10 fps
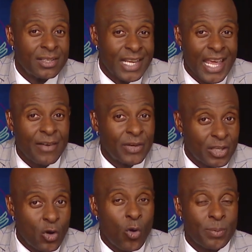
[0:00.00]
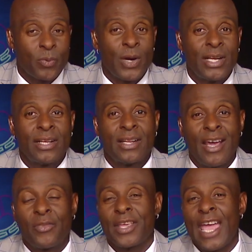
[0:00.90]
They have incorporated
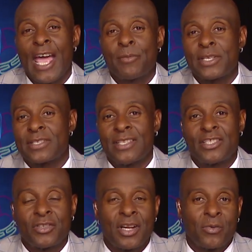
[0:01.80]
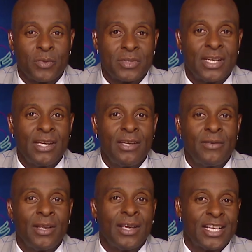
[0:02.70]
healthy habits into their
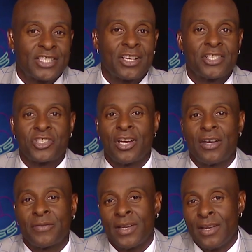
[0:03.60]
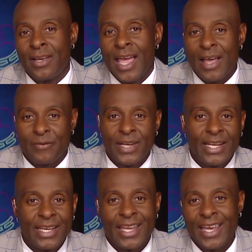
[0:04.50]
routine in such of
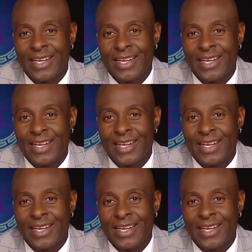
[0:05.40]
athletic